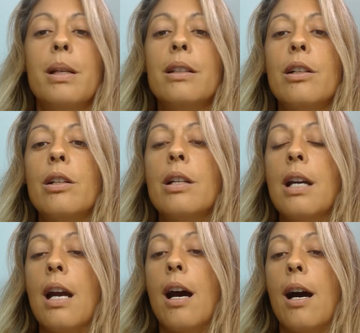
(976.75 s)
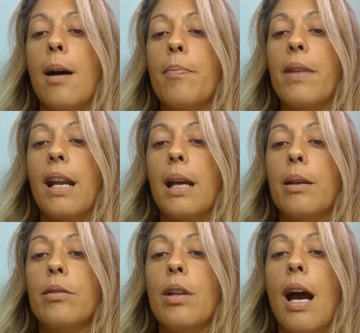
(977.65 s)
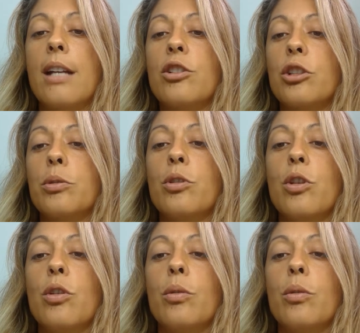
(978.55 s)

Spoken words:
Miller. Then I just